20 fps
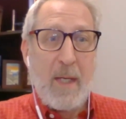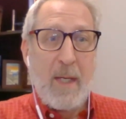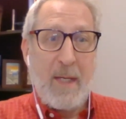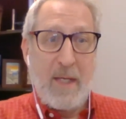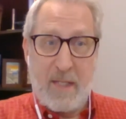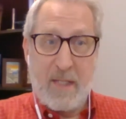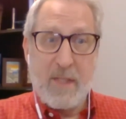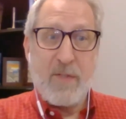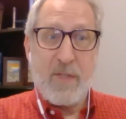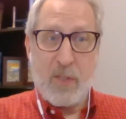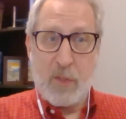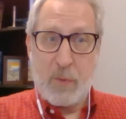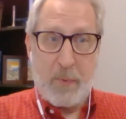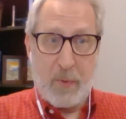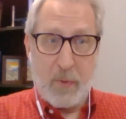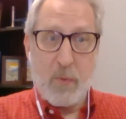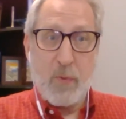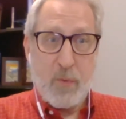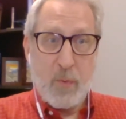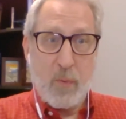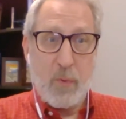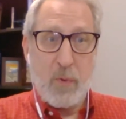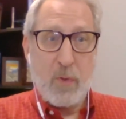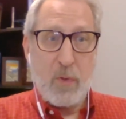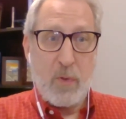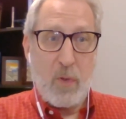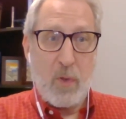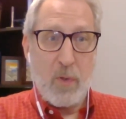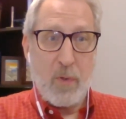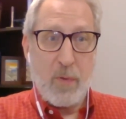It is a
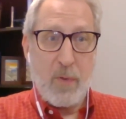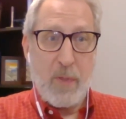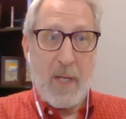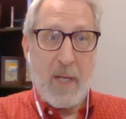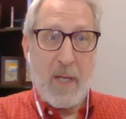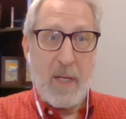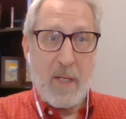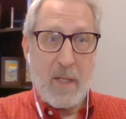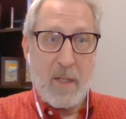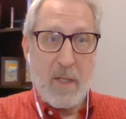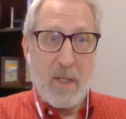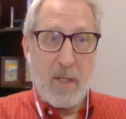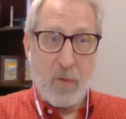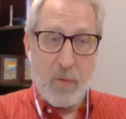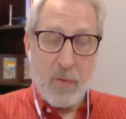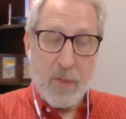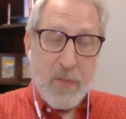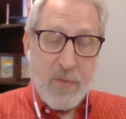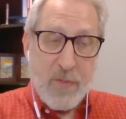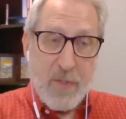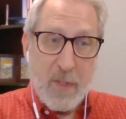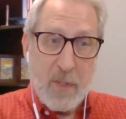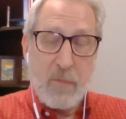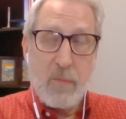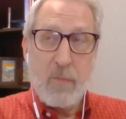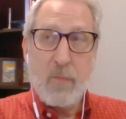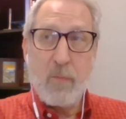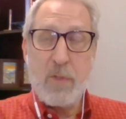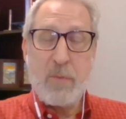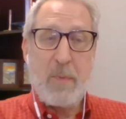spiritual or a
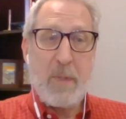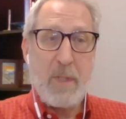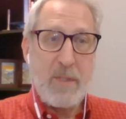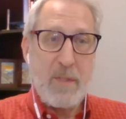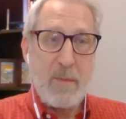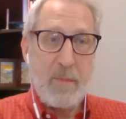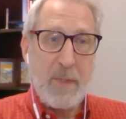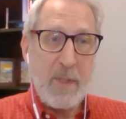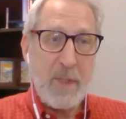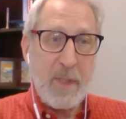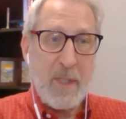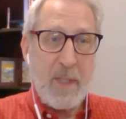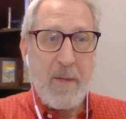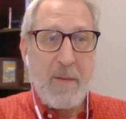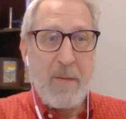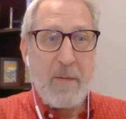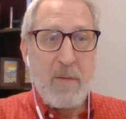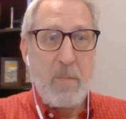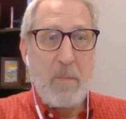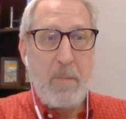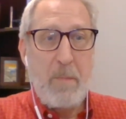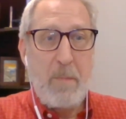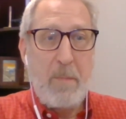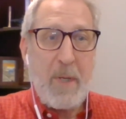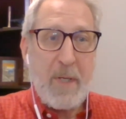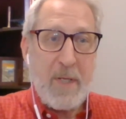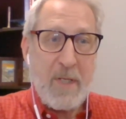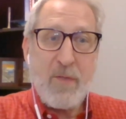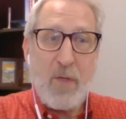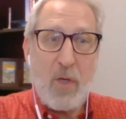Christian responsibility,
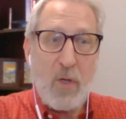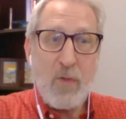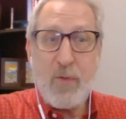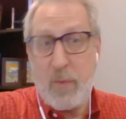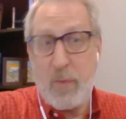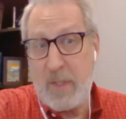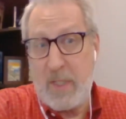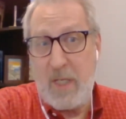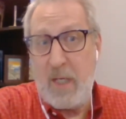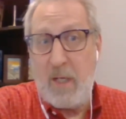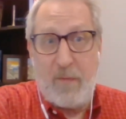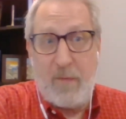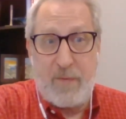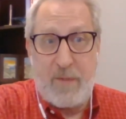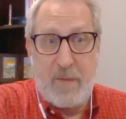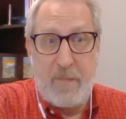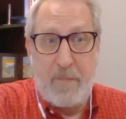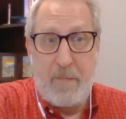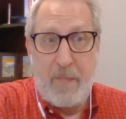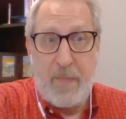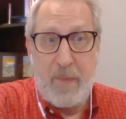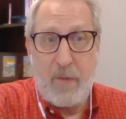but it's also a gift.